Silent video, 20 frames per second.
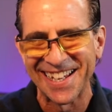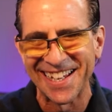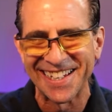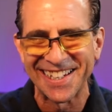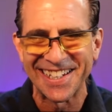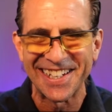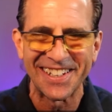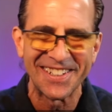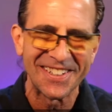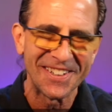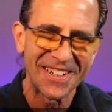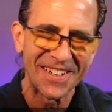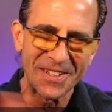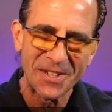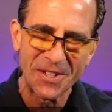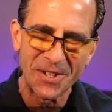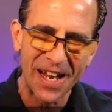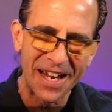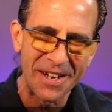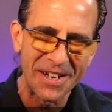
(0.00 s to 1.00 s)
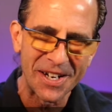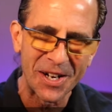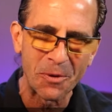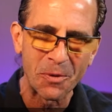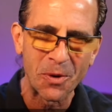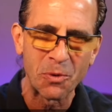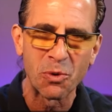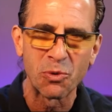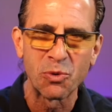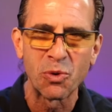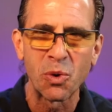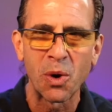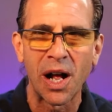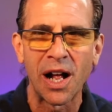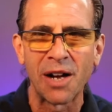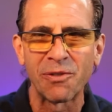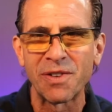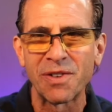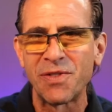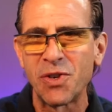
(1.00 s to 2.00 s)
And
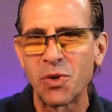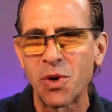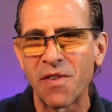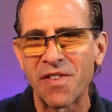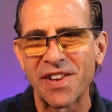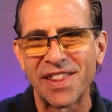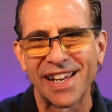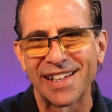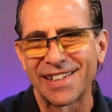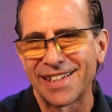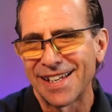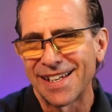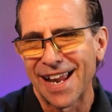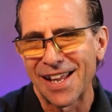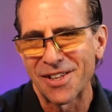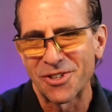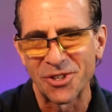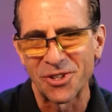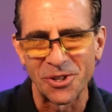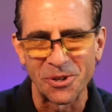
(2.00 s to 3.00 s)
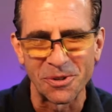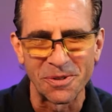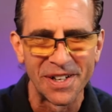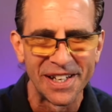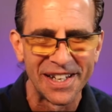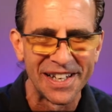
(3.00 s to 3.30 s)
I'll review everything at the end too.